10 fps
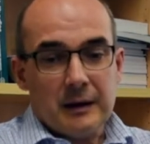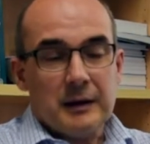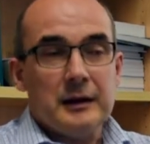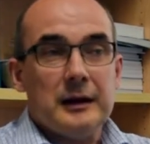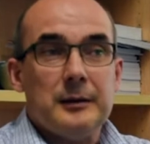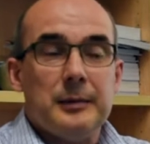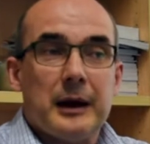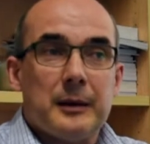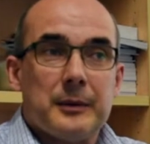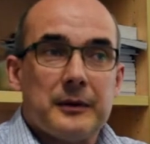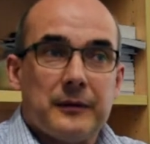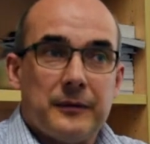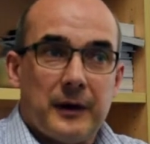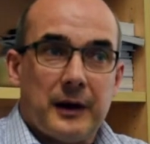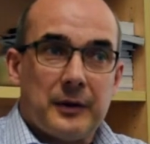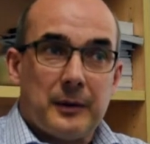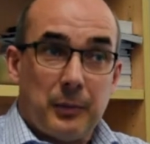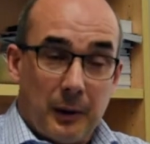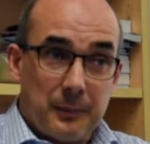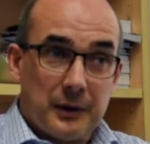You need to be able to define the
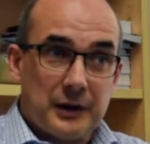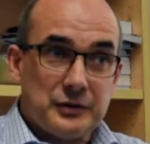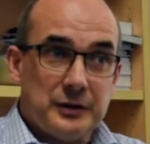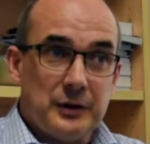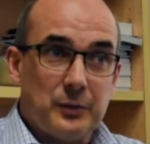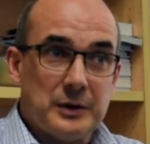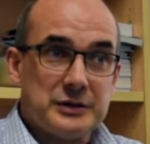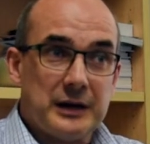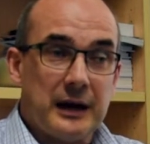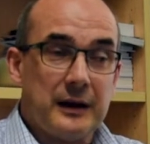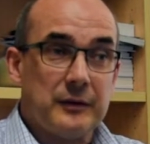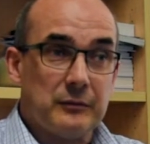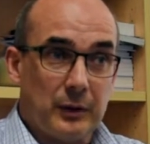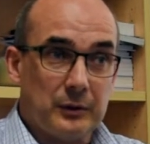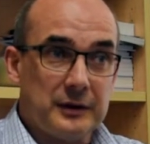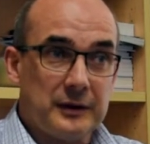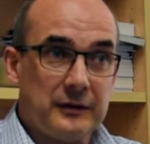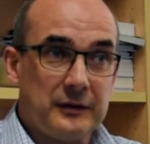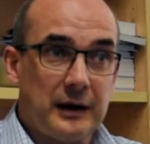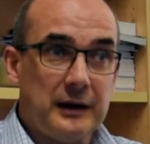population you wish to have enrolled in a
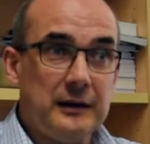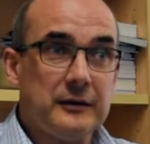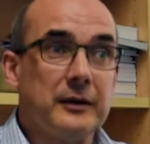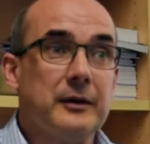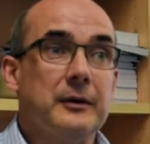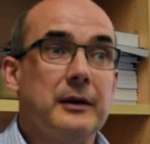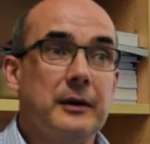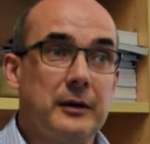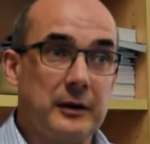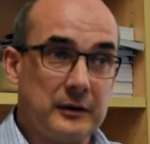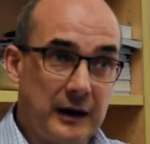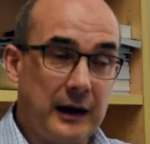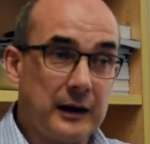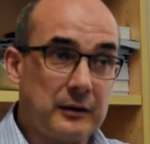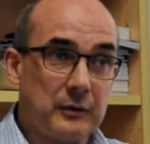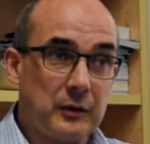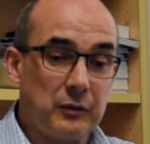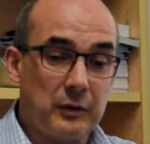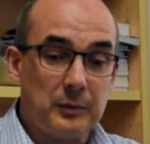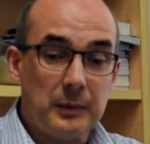study so you can target
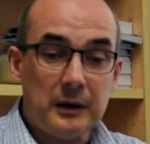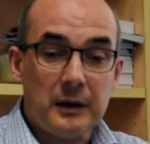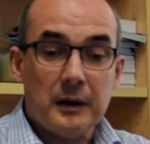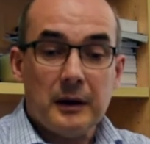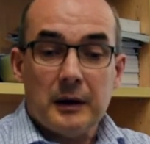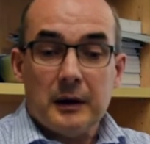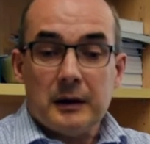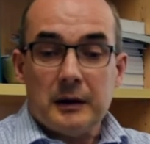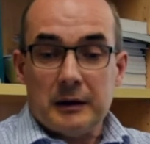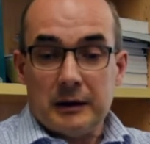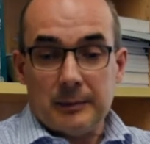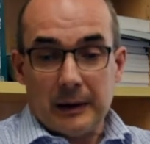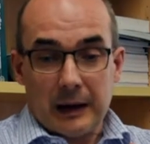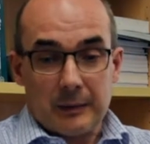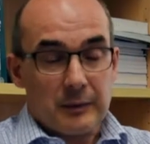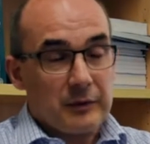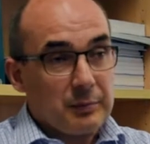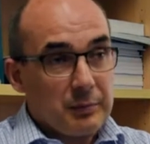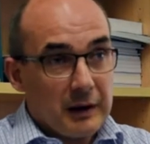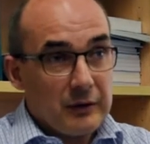recruitment. You need to be able to
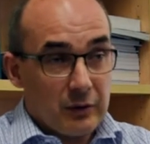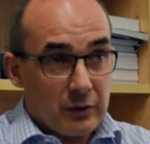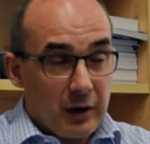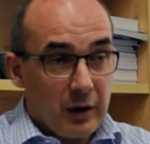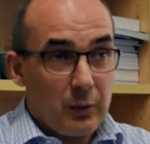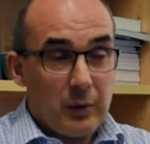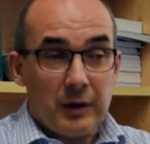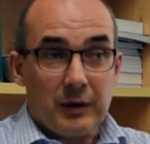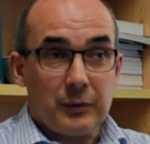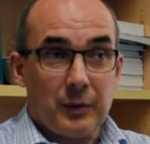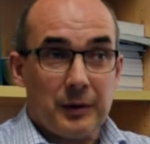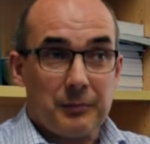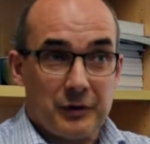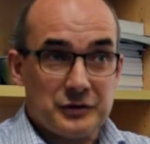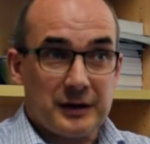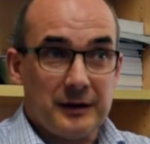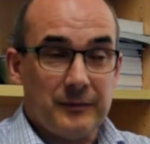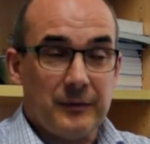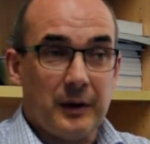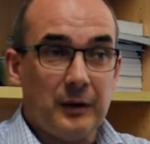explain to your co-workers what the project
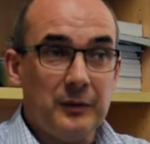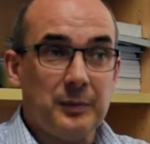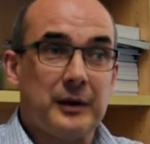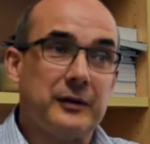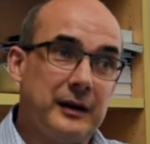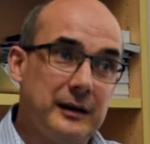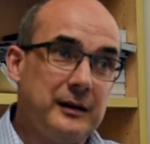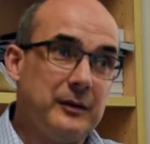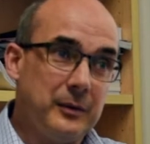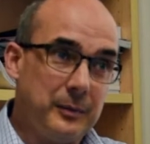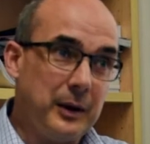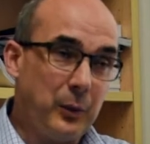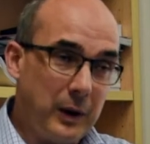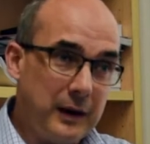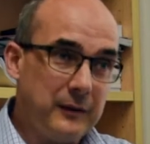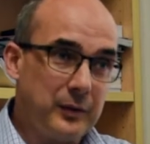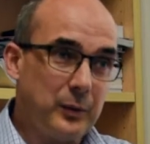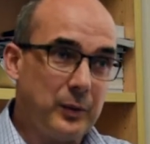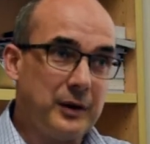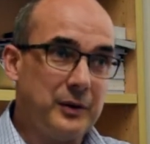involves because they need to be aware of the
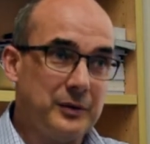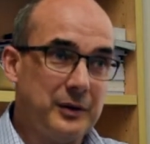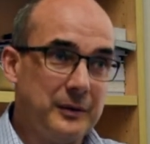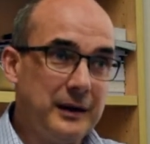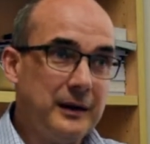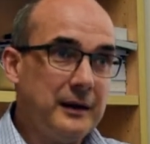work you're doing.